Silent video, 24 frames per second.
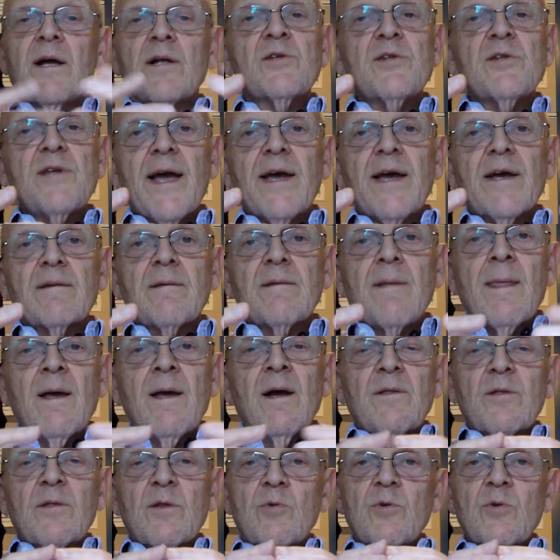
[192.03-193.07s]
And second,
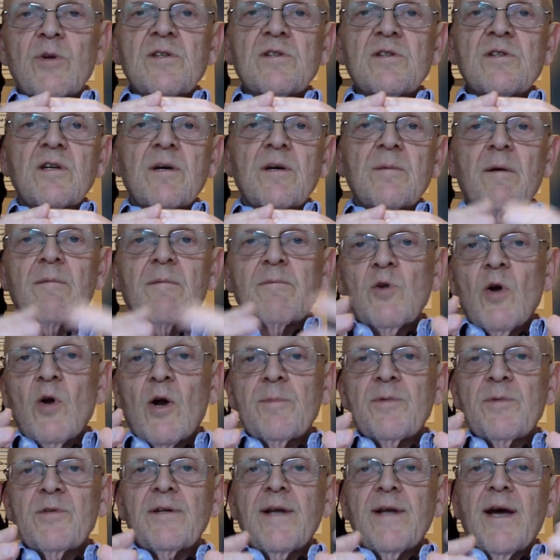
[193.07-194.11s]
the risk of
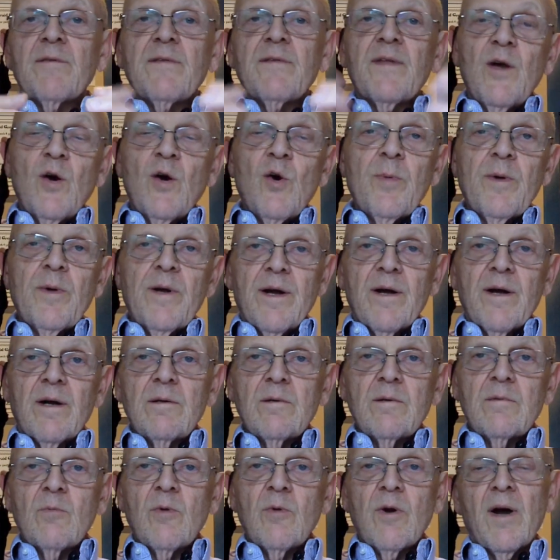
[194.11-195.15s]
absorption out in the open
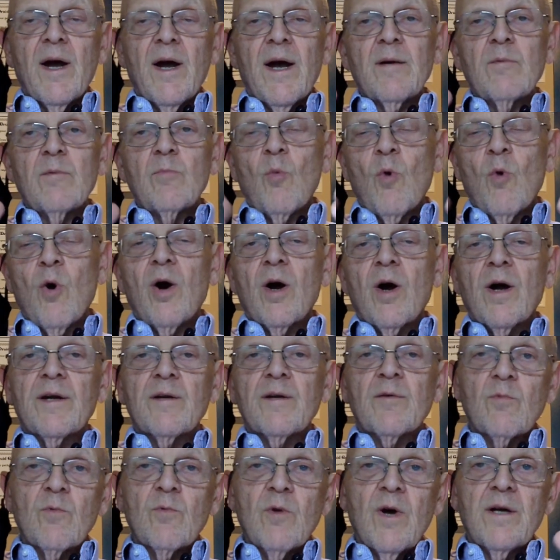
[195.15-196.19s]
air, where I
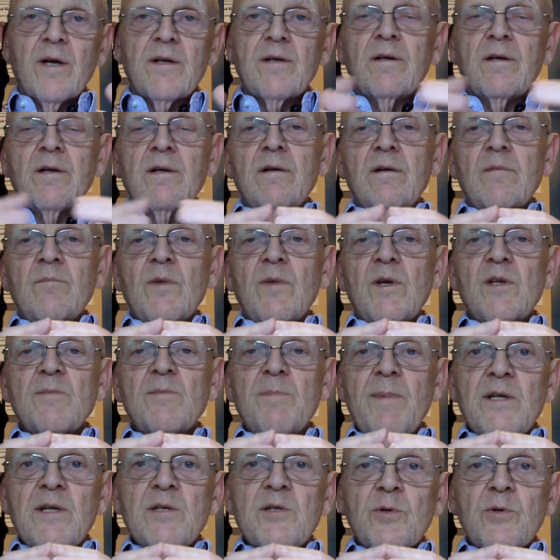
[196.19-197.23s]
walk and run,
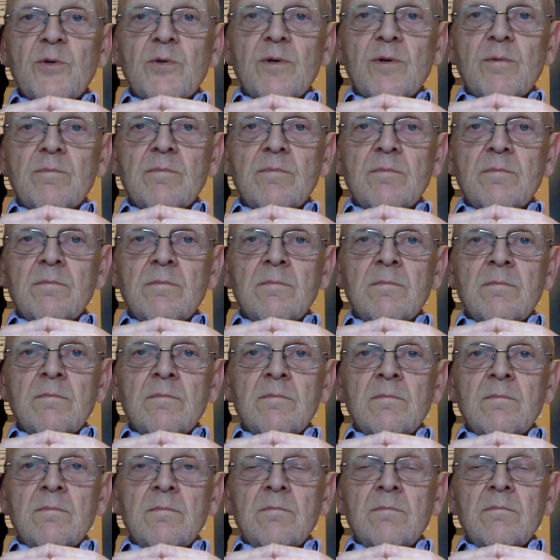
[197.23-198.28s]
is minuscule
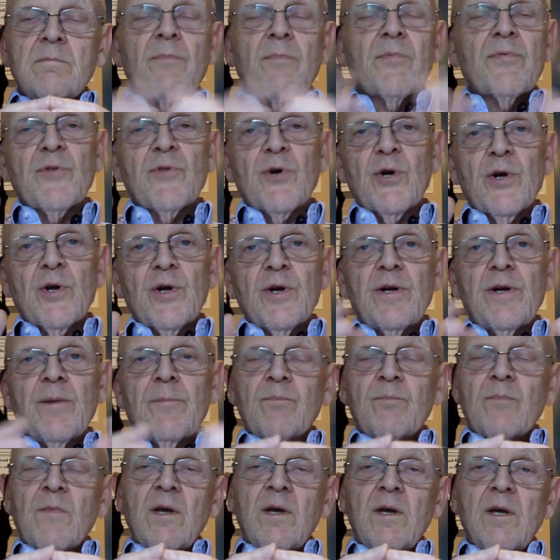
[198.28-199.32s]
Third,
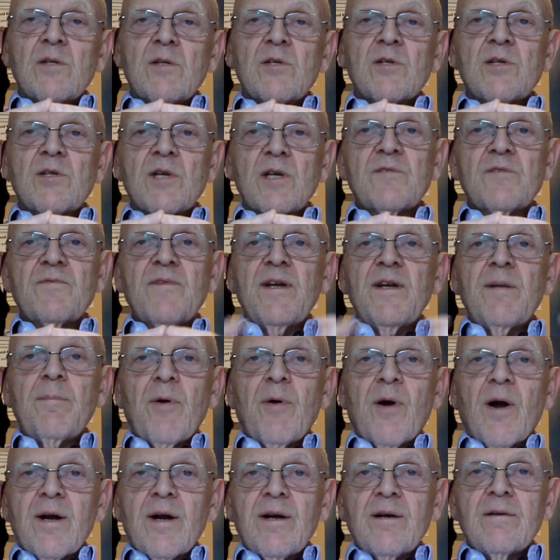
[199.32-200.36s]
it's six feet
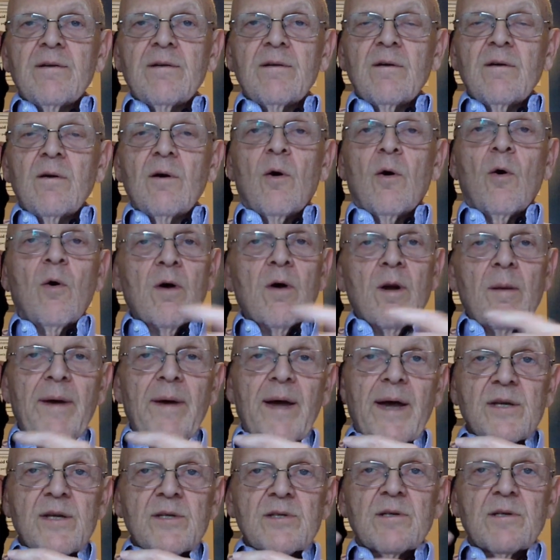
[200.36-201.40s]
apart or a
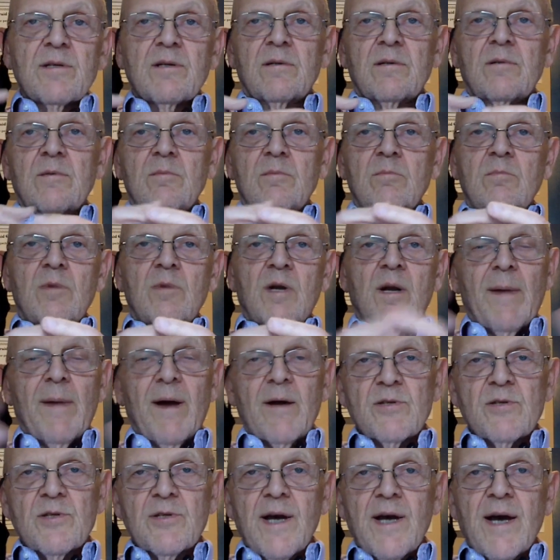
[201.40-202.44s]
mask. When I'm
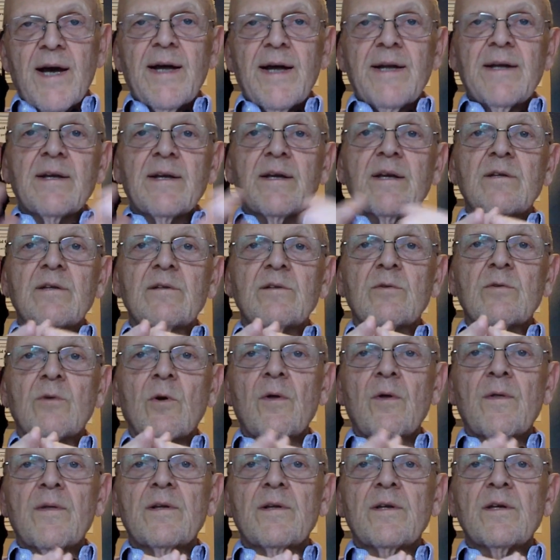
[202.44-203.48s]
outside and
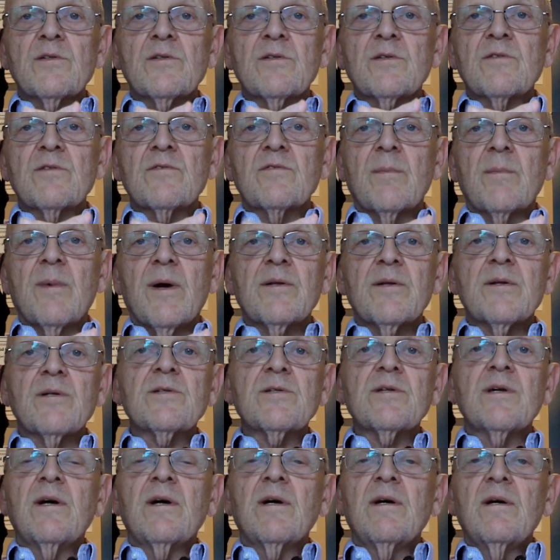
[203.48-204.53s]
control the distance from
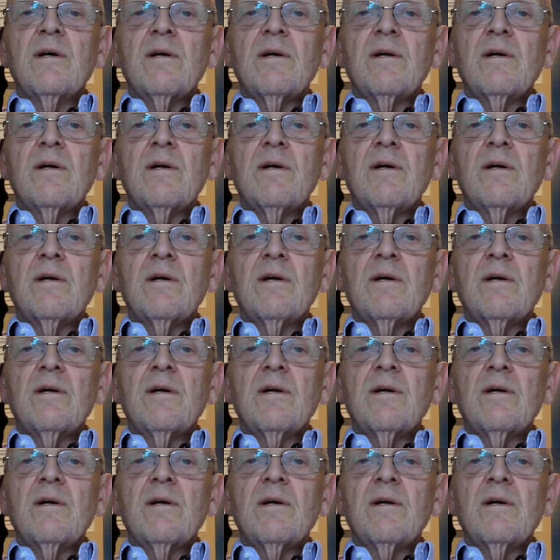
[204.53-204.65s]
others,